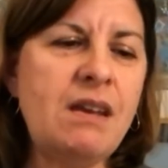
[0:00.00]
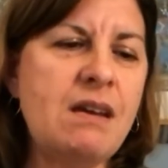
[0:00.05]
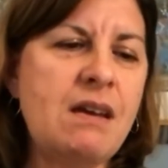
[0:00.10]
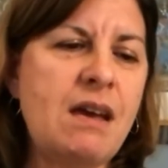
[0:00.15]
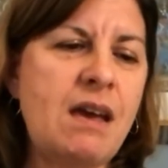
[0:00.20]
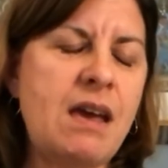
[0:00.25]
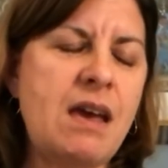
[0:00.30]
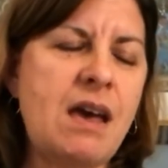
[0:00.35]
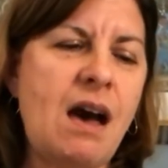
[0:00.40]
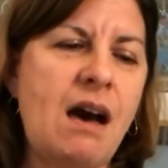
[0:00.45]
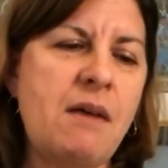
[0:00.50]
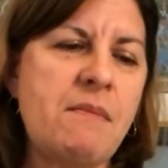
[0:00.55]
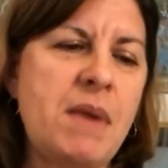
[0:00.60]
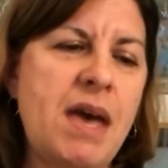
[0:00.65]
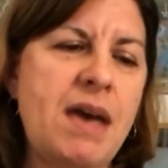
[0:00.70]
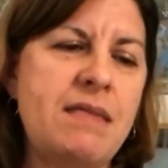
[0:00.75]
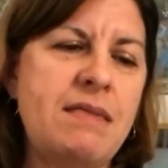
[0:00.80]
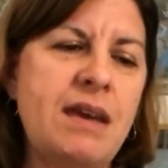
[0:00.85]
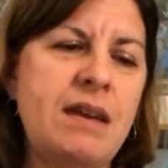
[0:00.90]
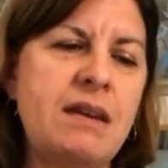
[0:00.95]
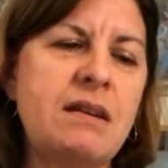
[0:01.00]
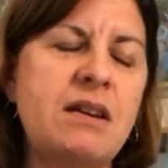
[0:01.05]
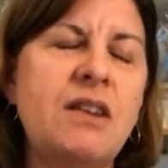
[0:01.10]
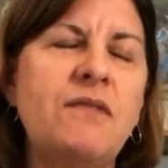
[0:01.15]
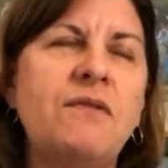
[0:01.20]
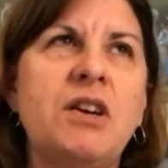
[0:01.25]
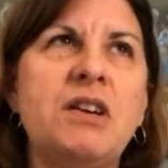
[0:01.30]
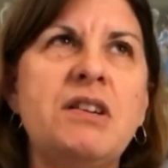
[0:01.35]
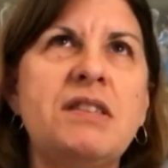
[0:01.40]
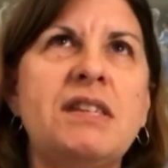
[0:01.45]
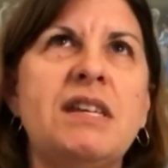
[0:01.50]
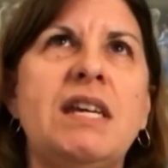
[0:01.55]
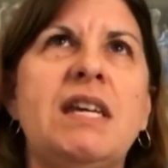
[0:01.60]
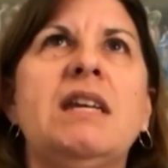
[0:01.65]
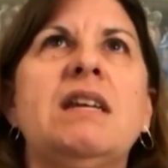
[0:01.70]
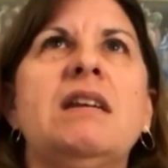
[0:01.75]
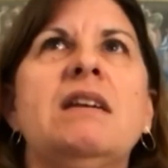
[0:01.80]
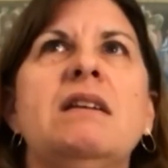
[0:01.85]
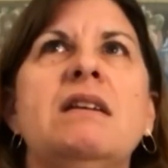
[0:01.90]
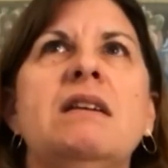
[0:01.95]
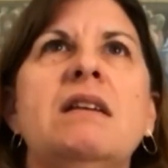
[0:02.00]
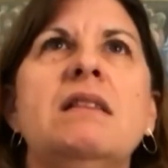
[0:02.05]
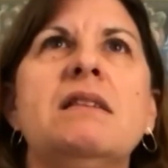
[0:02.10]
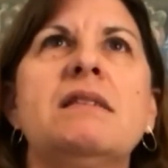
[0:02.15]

And then conversely, in the